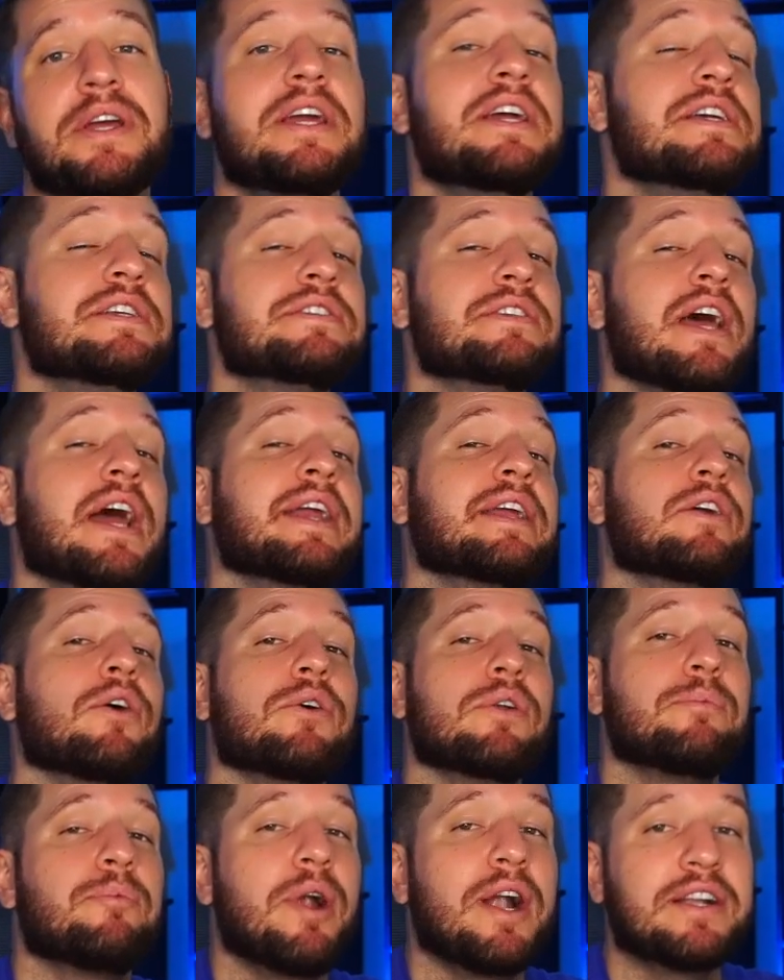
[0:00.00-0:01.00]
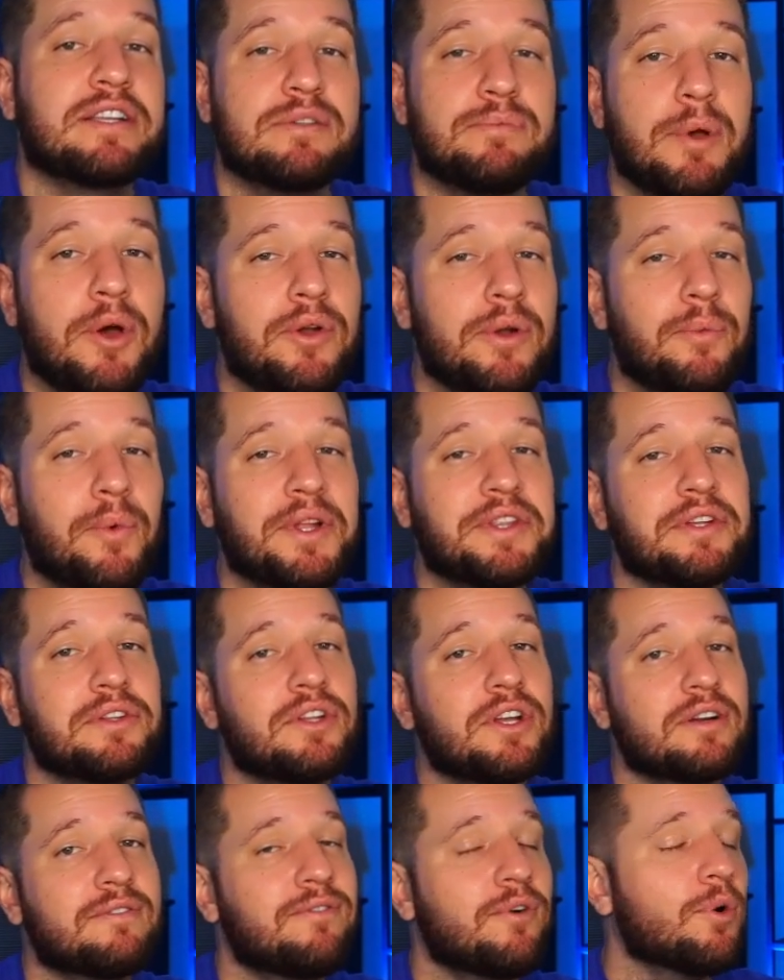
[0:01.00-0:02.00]
is like go into practice mode and what to
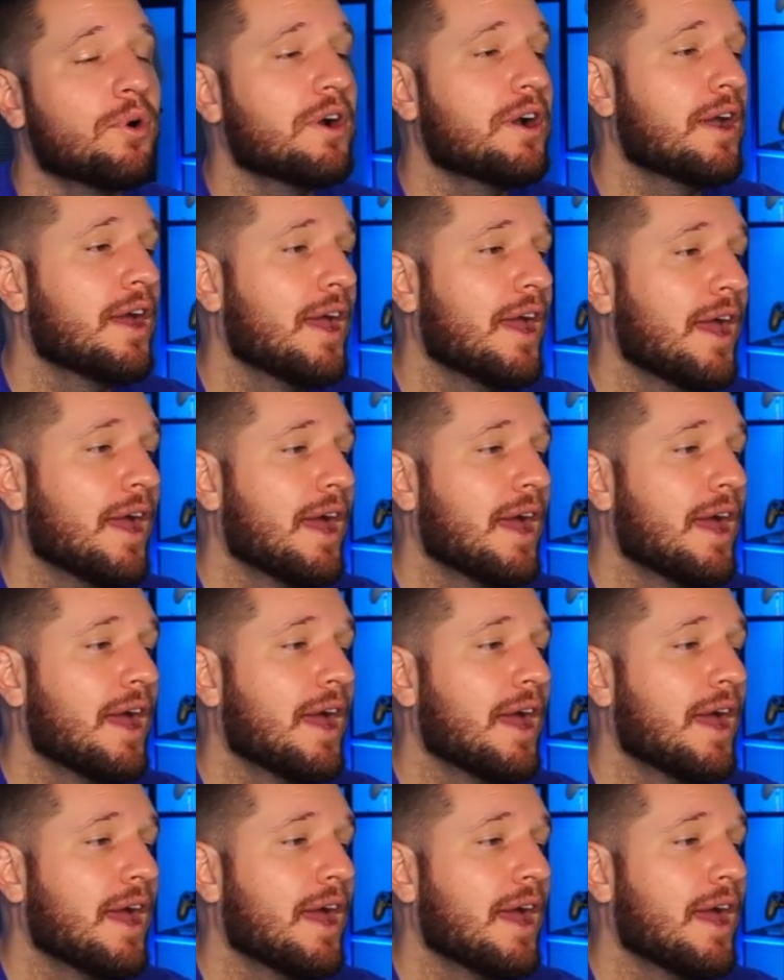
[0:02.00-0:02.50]
look for.